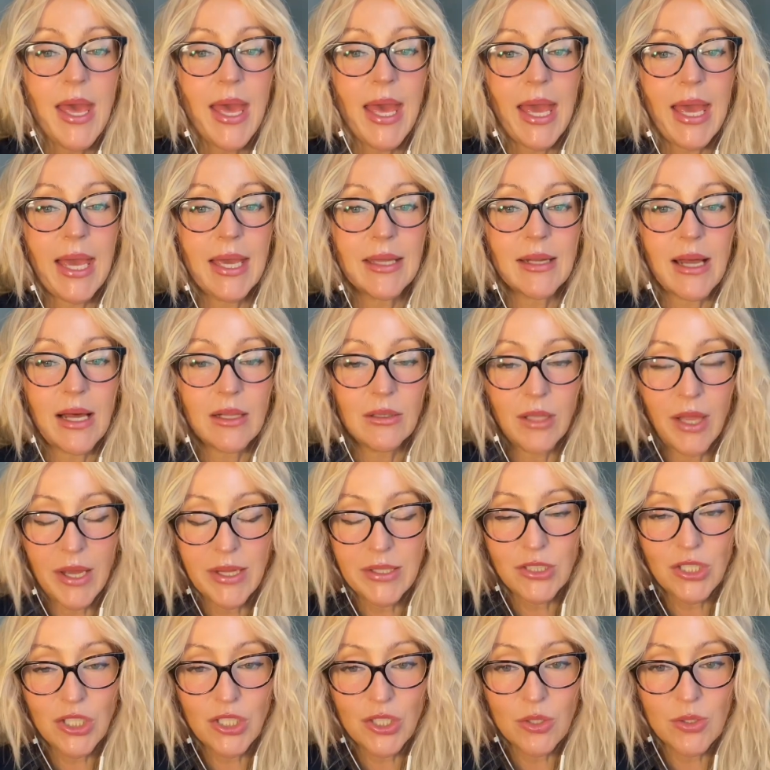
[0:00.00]
And I
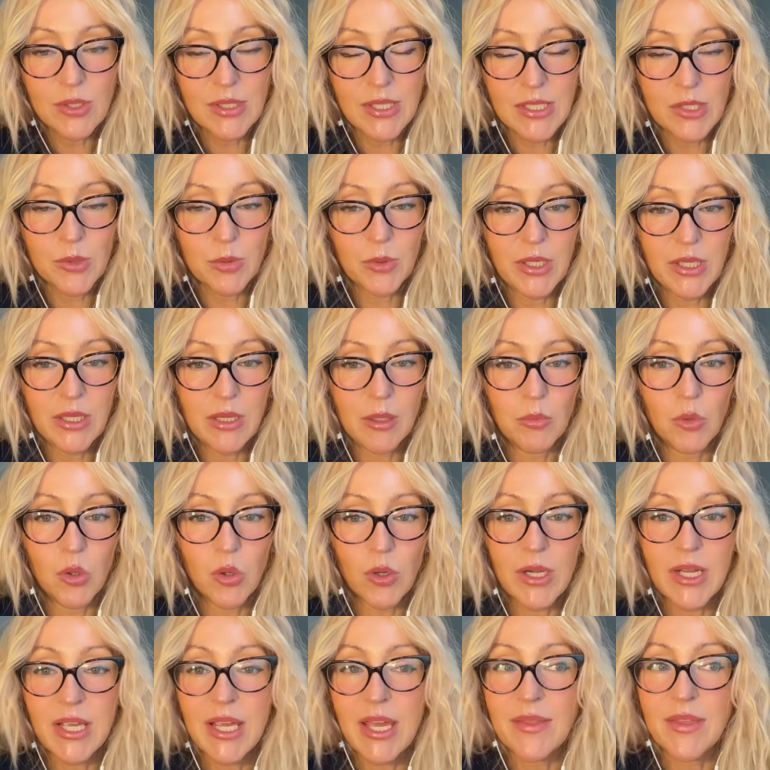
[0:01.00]
like to use this one in the
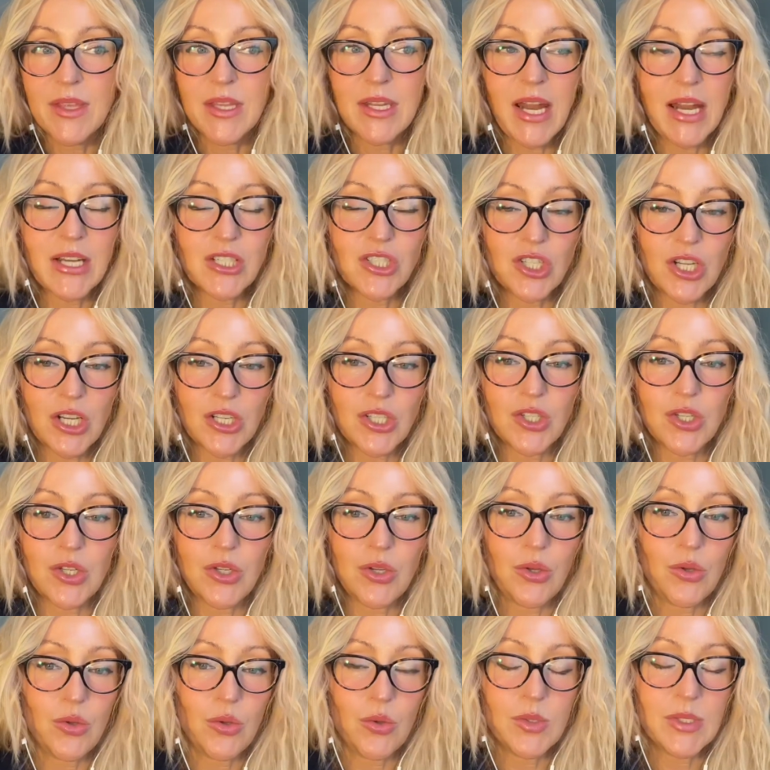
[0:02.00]
morning, and then I just
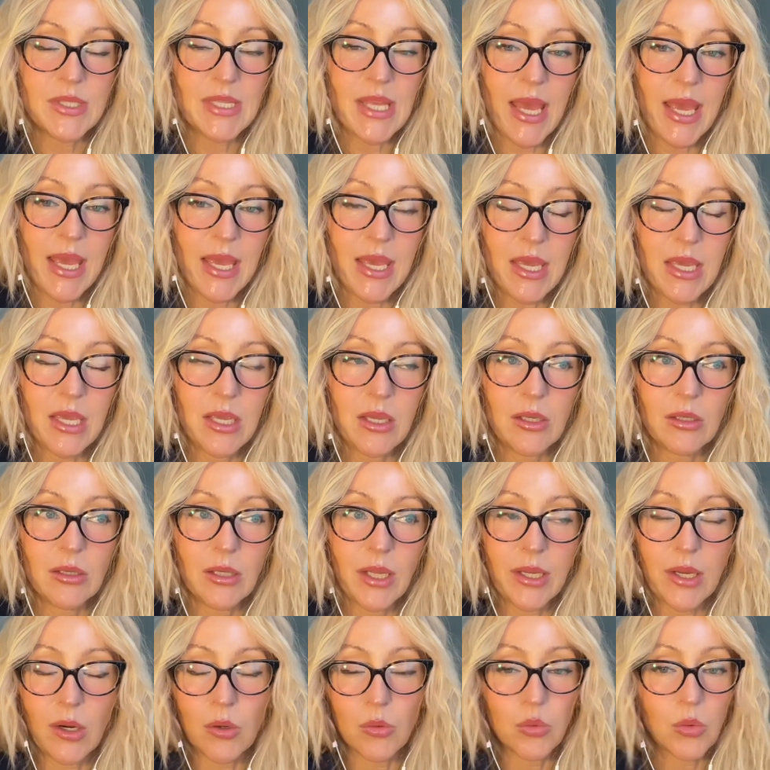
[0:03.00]
use a
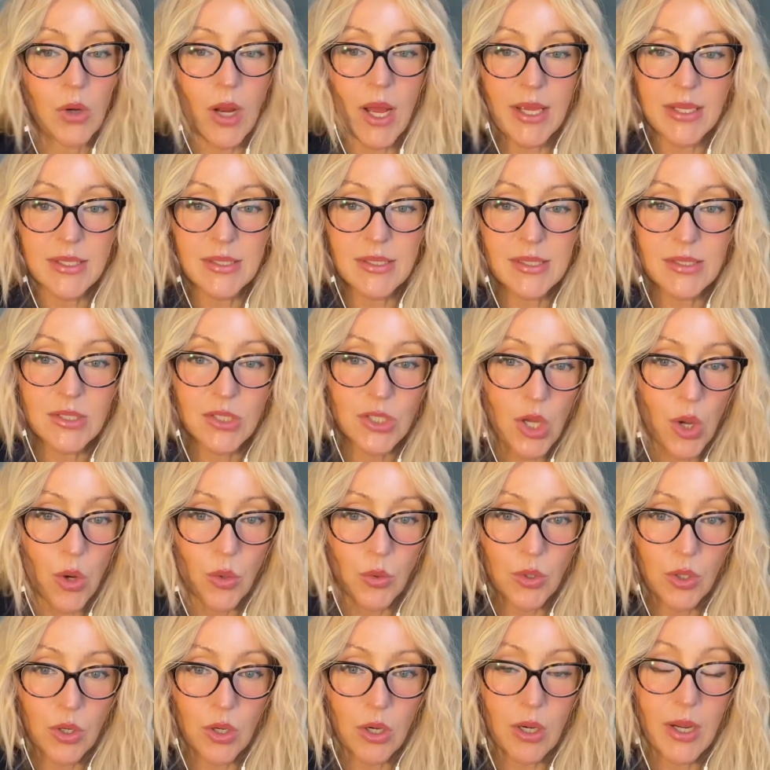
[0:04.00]
rice
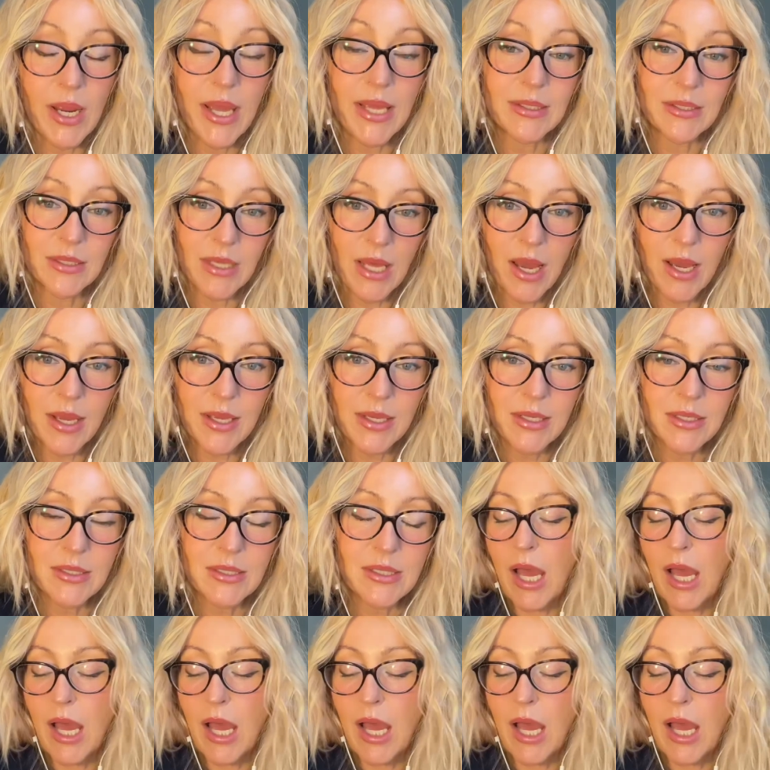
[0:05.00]
toner at night.